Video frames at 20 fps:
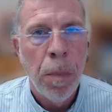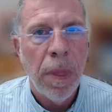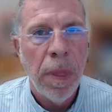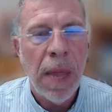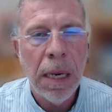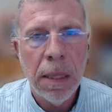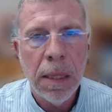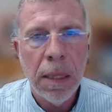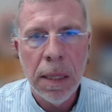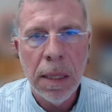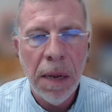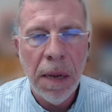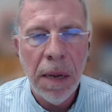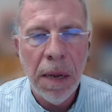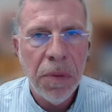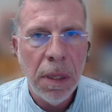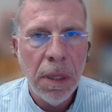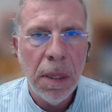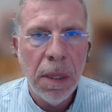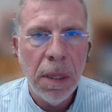an
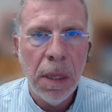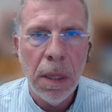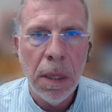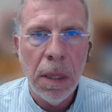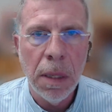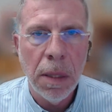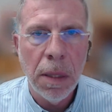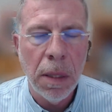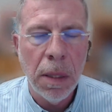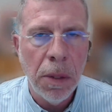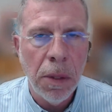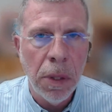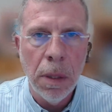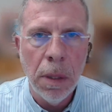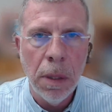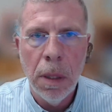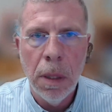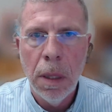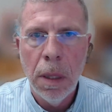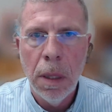FCC decision.
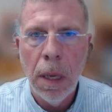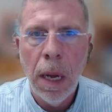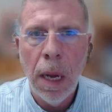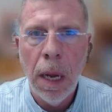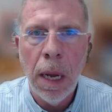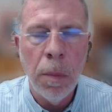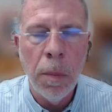Um,